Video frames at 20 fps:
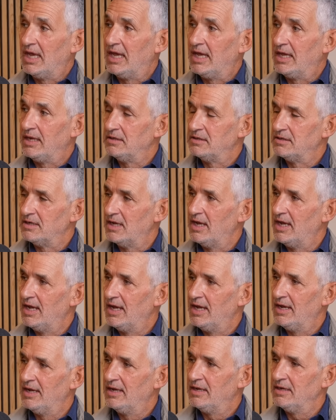and
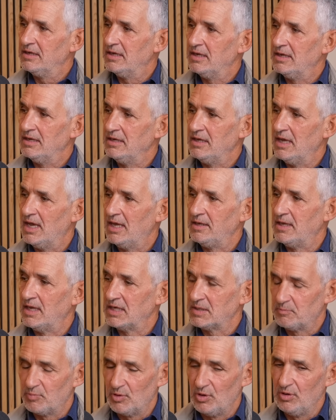uh, yeah, and
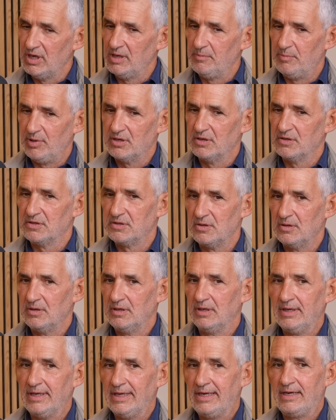that's probably because you
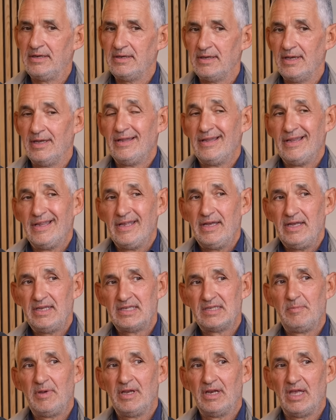and it
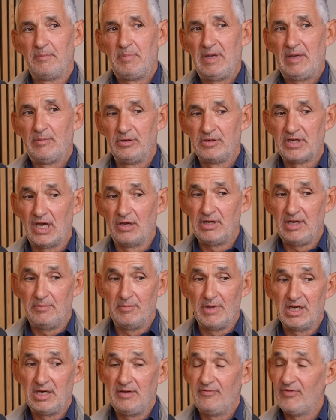it's a bit like people who don't
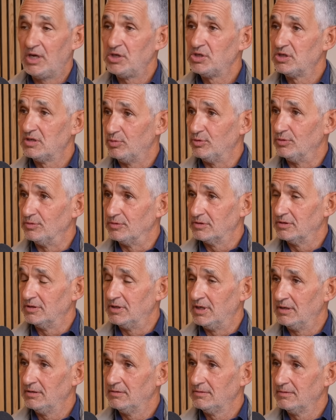eat many vegetables,
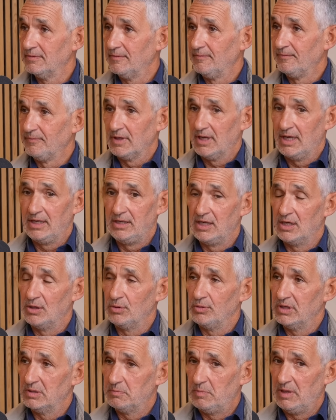you know, and you
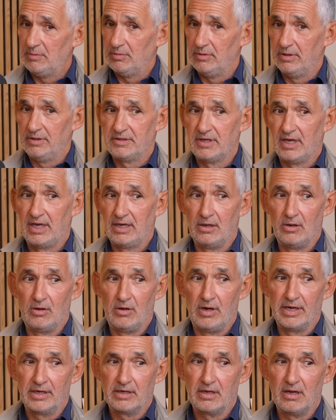get all these people that said,
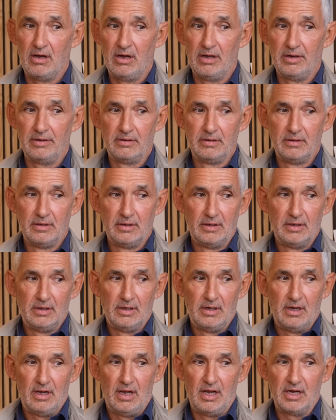"Oh, I can't,
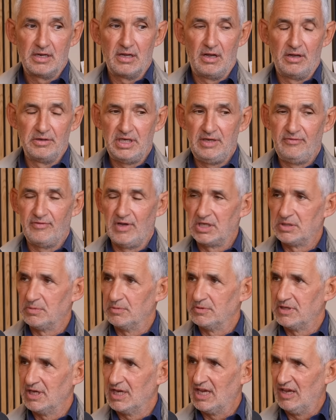I can't eat
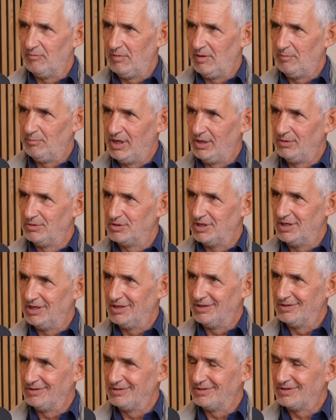vegetables. They give me
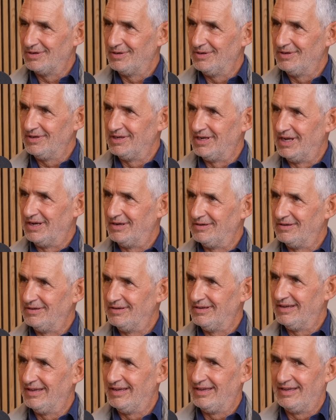bloating and exactly. you
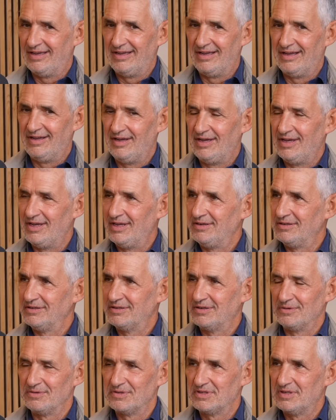know uh,
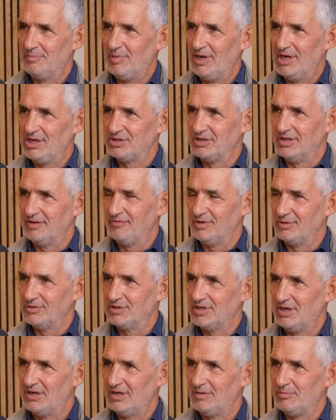and constipation. I
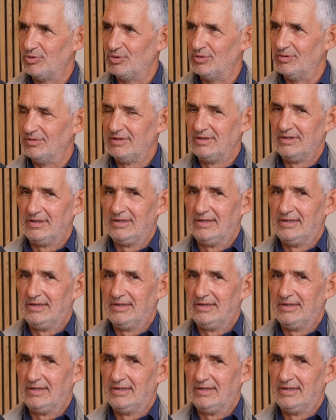feel terrible."